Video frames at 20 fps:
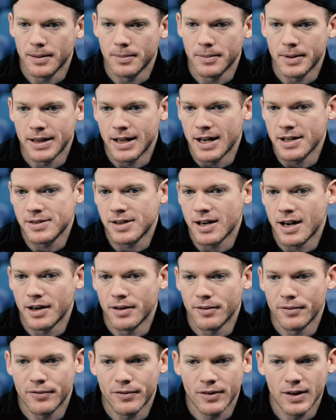and that's kind
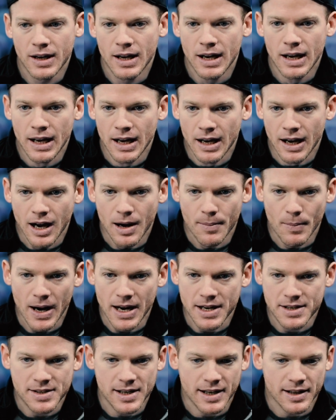of a
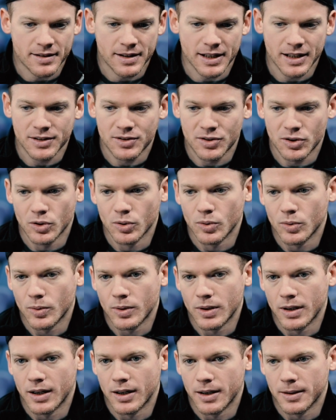mindset thing too.
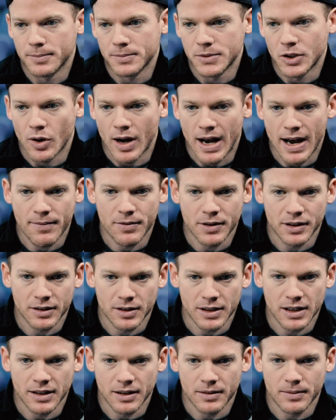Having
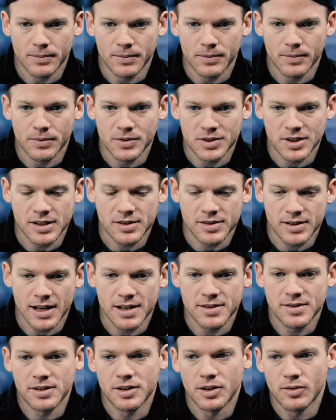the
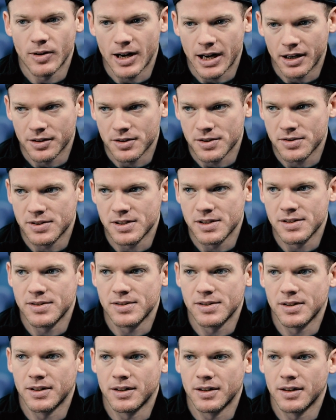success in the regular
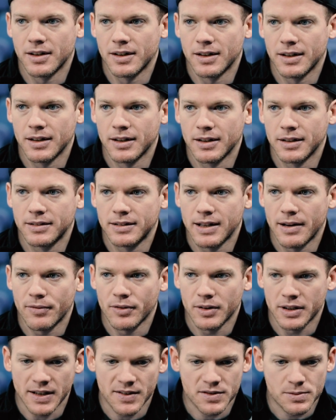season
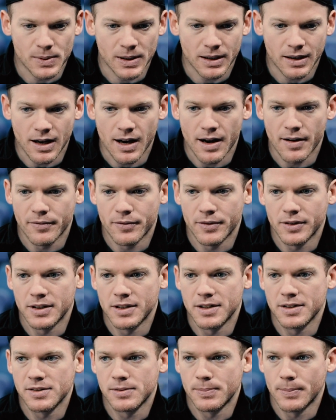definitely gives me
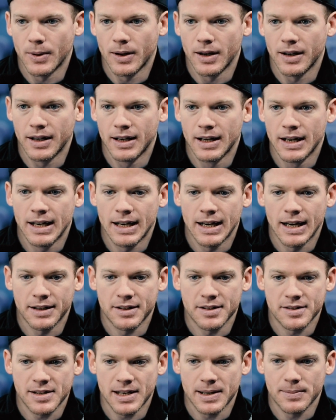confidence, but at
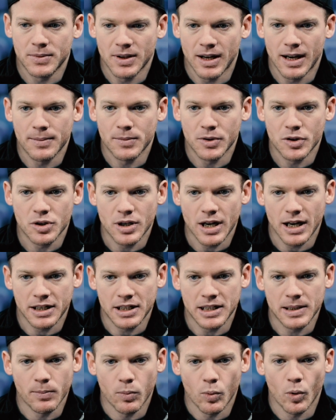the same time, you got to
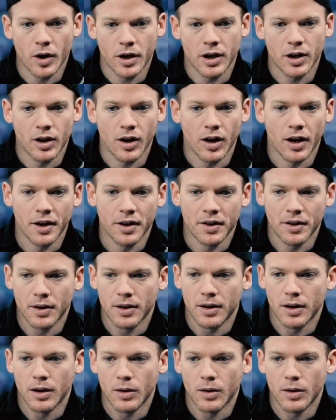keep working on